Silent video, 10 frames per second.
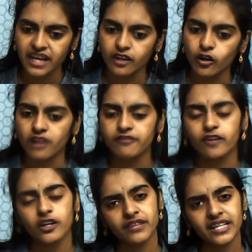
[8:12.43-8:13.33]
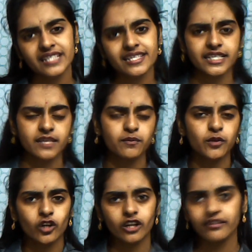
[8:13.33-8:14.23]
Cot 45 is
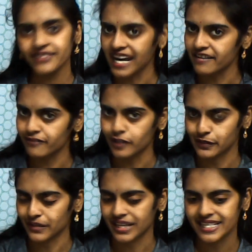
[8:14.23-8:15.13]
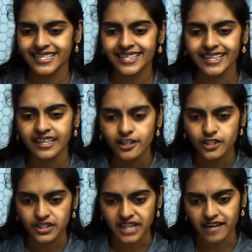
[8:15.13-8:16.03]
reciprocal of tan 45, isn't it?
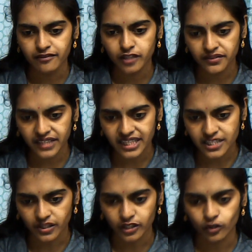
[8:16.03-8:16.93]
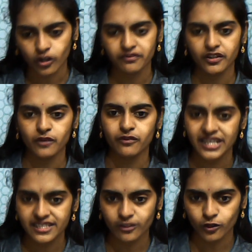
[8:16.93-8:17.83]
So, tan 45 is 1, cot
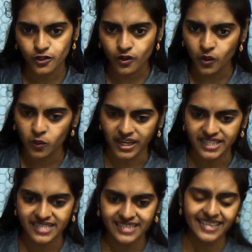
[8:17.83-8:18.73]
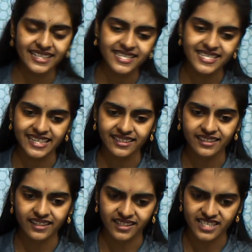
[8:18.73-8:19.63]
45 is also 1. Let us check,
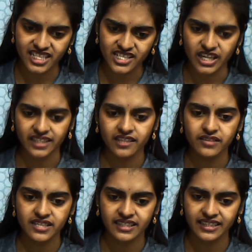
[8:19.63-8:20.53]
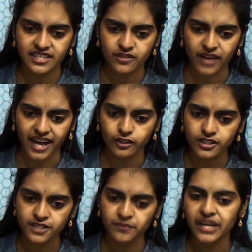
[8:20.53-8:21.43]
just check these
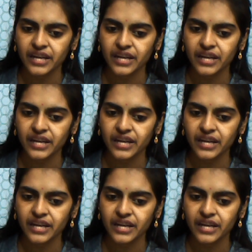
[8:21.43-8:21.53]
values.